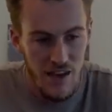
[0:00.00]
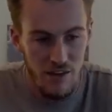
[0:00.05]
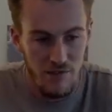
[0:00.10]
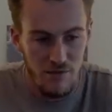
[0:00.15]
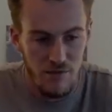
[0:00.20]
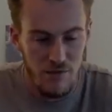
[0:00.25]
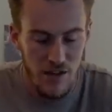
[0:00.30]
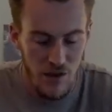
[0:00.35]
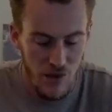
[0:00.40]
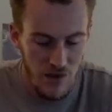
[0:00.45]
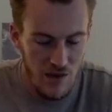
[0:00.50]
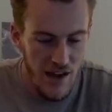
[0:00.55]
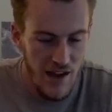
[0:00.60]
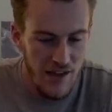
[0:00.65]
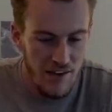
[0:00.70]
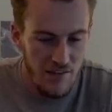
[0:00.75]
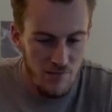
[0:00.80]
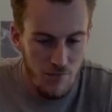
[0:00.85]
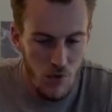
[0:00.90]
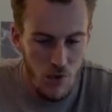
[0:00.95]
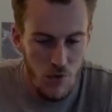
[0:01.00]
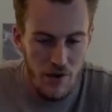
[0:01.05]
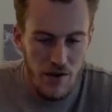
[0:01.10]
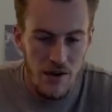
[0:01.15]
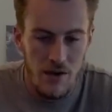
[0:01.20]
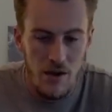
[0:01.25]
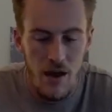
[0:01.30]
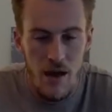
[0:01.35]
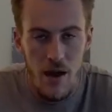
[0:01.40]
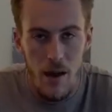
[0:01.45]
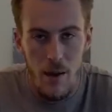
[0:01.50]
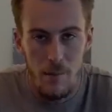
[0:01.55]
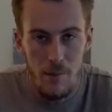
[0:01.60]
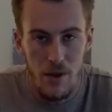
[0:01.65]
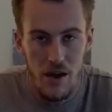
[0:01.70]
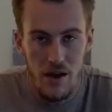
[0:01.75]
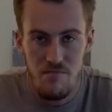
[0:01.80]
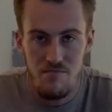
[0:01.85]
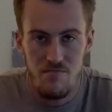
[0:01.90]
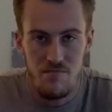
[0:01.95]
and kind of boring,
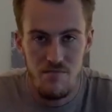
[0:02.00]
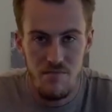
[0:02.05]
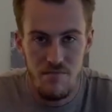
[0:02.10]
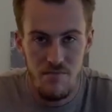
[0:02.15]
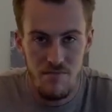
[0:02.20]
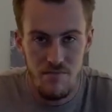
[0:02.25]
but